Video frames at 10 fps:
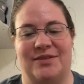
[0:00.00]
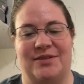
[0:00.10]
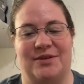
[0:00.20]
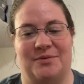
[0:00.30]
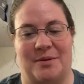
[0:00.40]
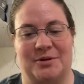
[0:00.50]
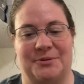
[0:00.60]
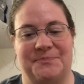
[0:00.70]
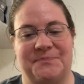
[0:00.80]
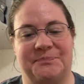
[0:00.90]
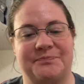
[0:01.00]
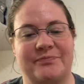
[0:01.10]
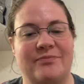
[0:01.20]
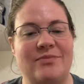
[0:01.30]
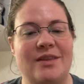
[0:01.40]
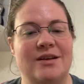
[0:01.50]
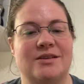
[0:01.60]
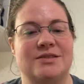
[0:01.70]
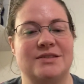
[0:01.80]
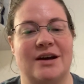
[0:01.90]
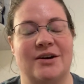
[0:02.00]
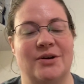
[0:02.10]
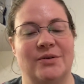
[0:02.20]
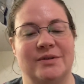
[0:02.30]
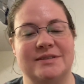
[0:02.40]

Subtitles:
the rubber. So